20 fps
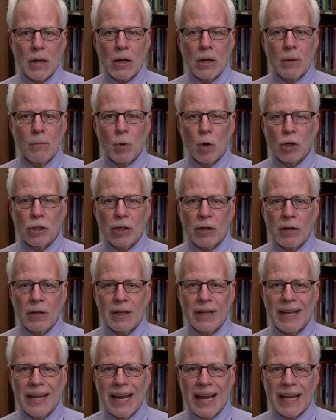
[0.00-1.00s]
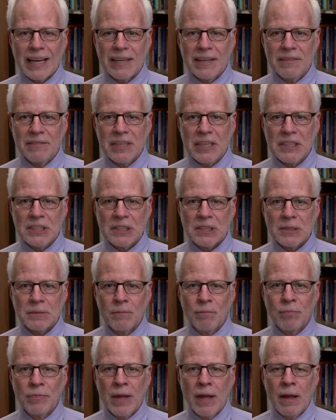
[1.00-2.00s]
commercial activities,
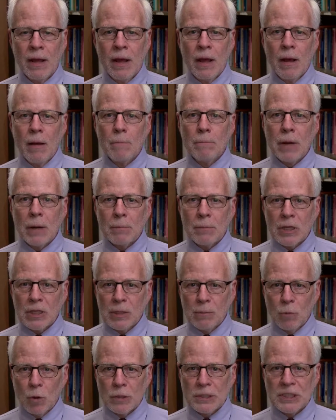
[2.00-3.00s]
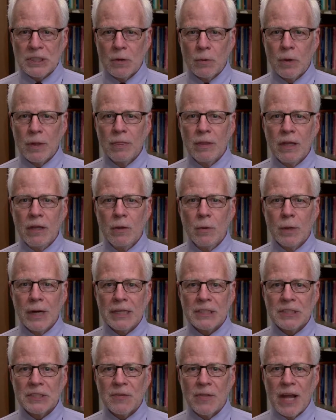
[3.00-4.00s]
but much more so in the U.S.